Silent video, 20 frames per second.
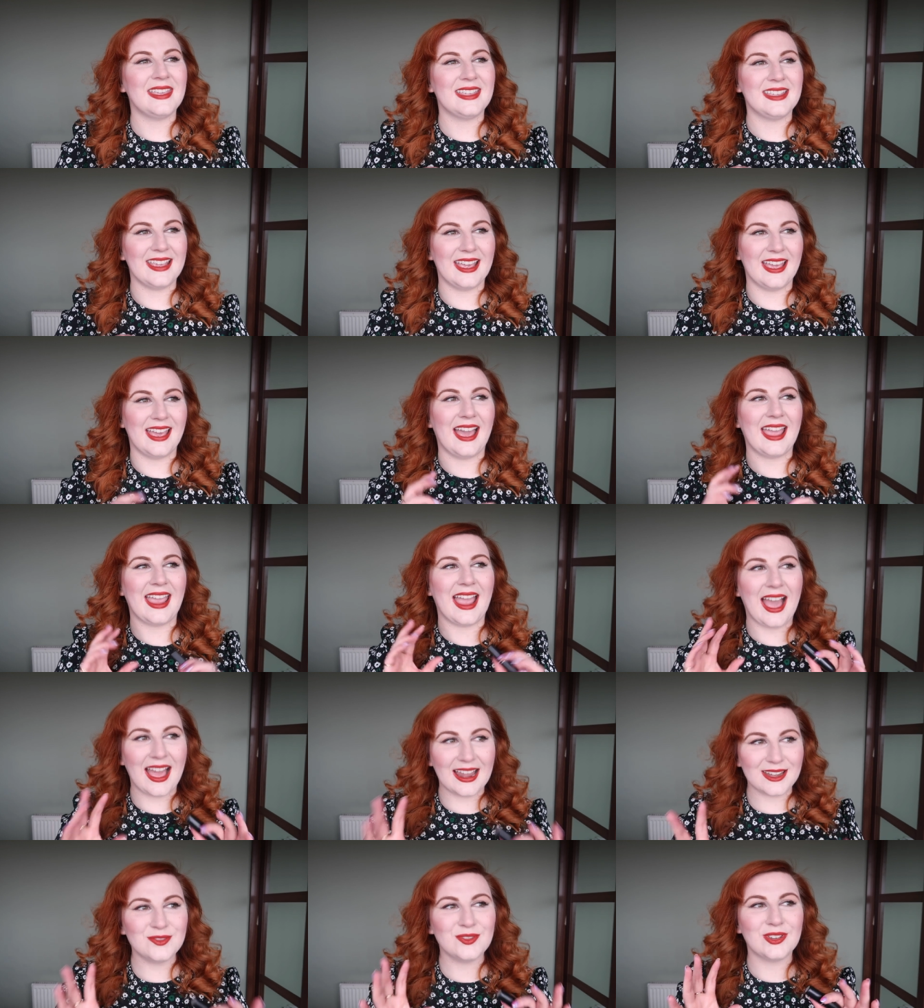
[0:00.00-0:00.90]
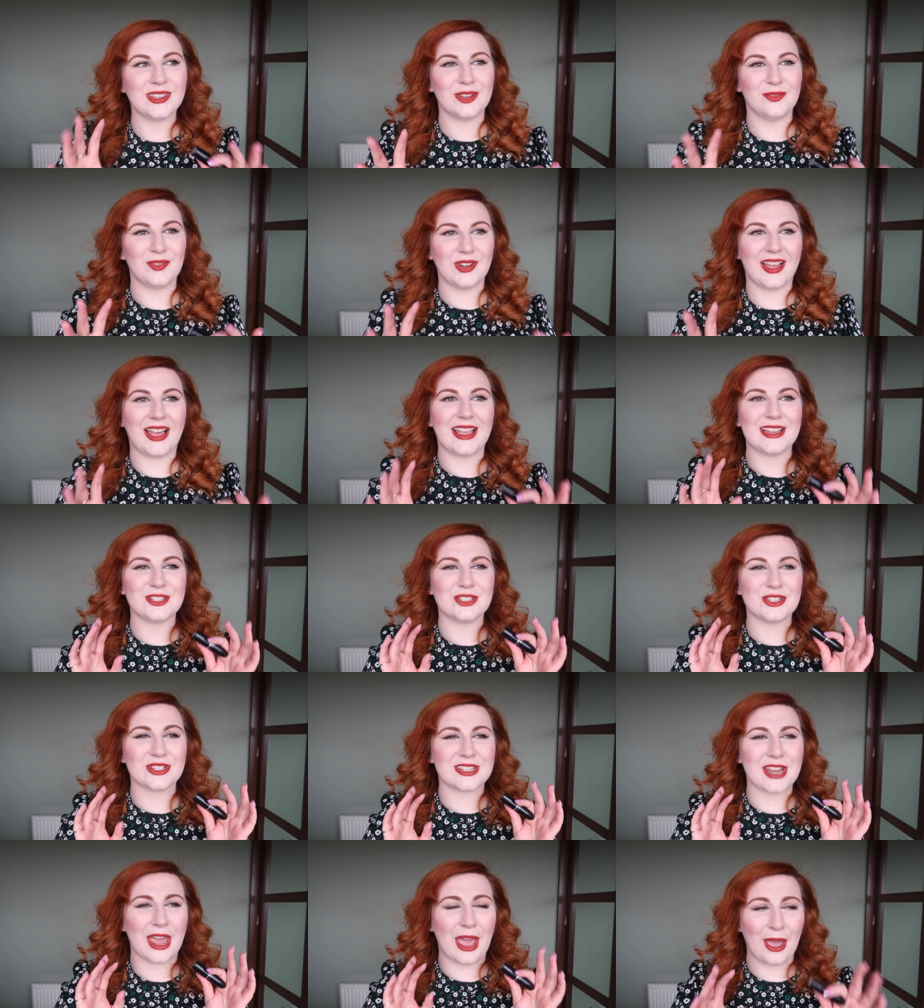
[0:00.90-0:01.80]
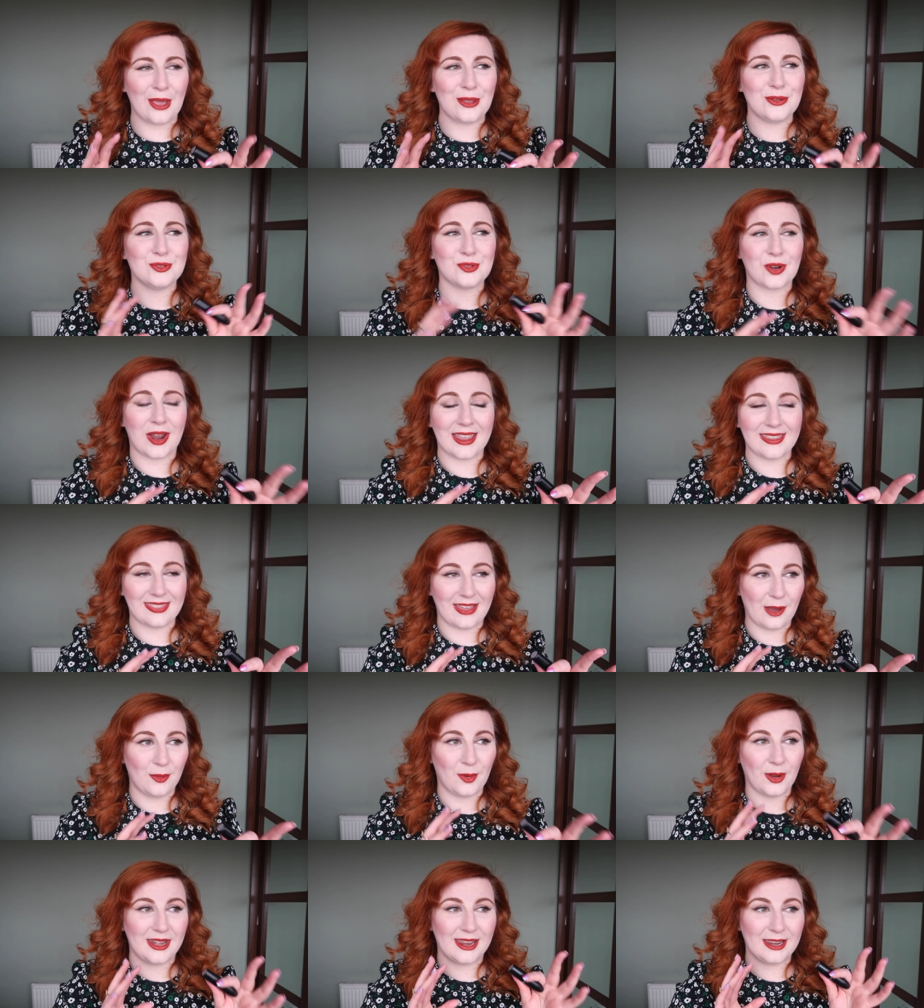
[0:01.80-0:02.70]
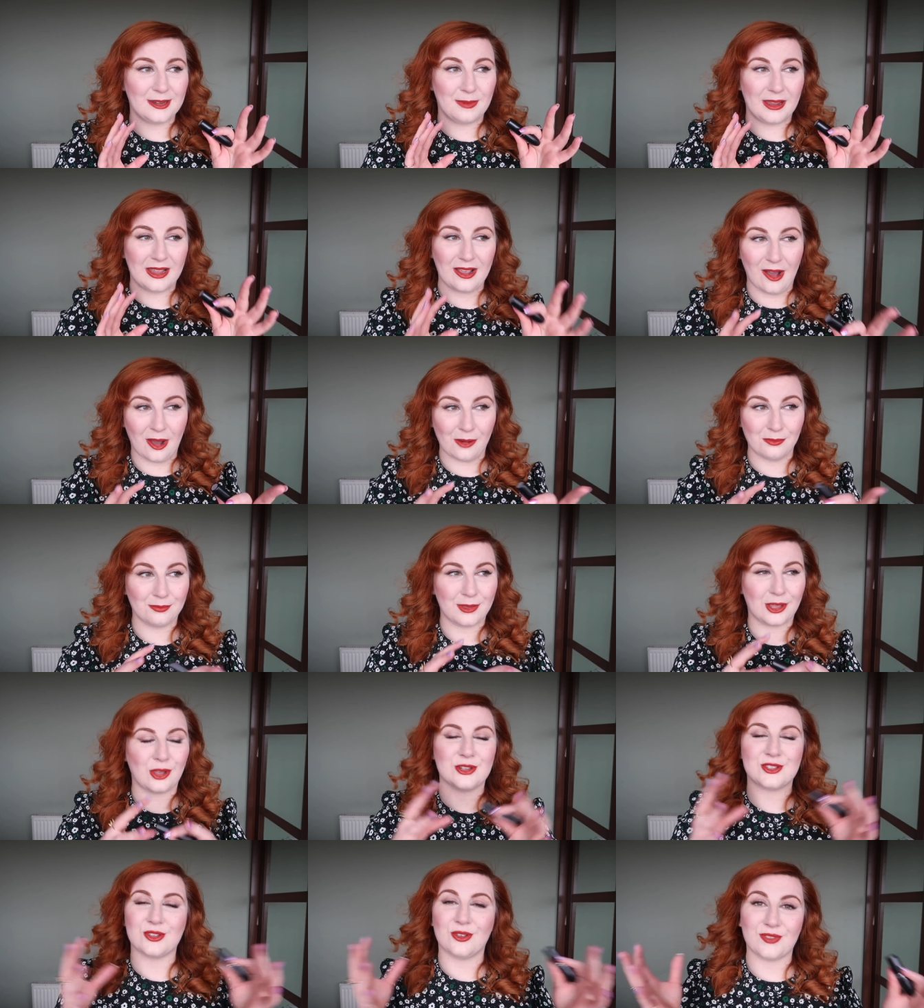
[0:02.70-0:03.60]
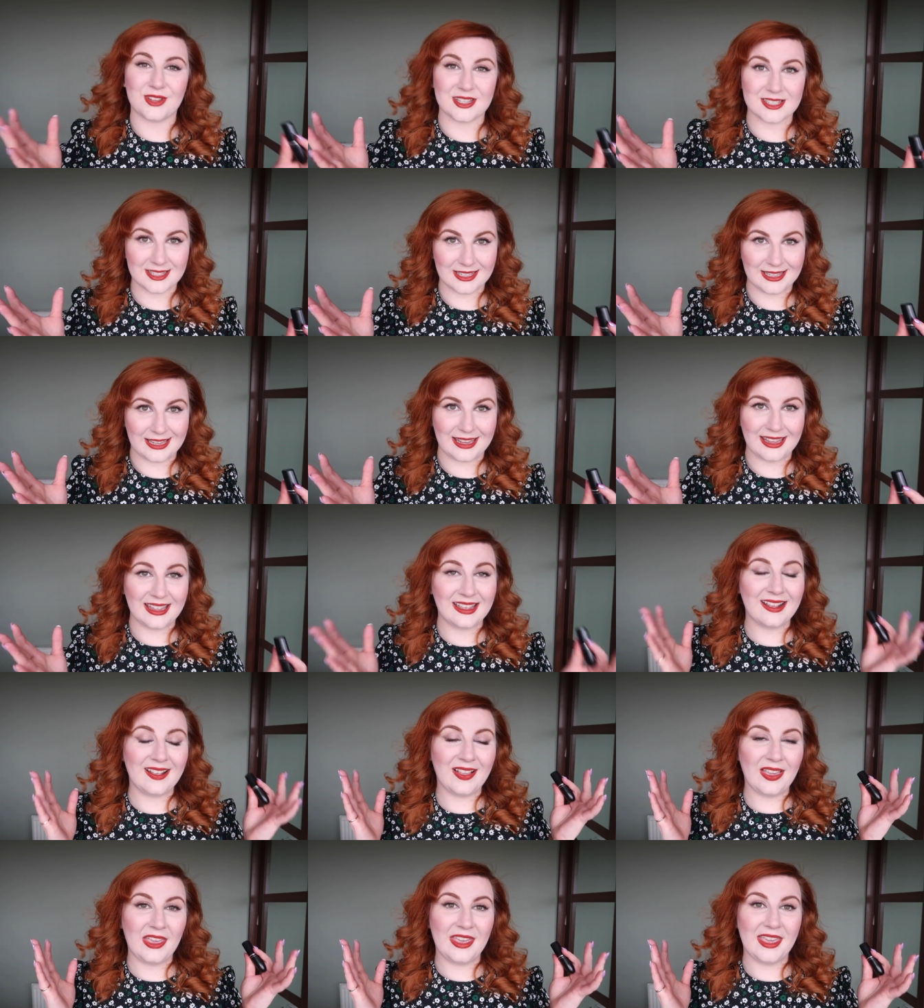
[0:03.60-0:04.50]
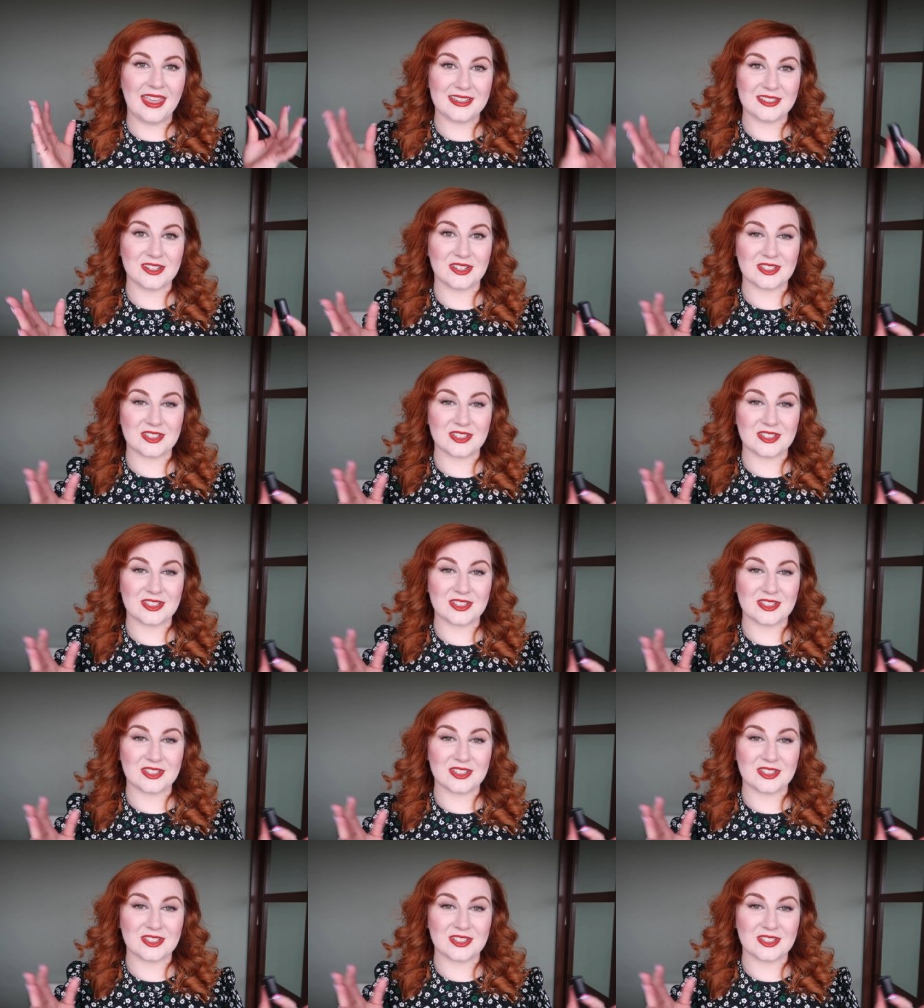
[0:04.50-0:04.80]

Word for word: yeah, I hadn't really realised just how dry that one had become because obviously it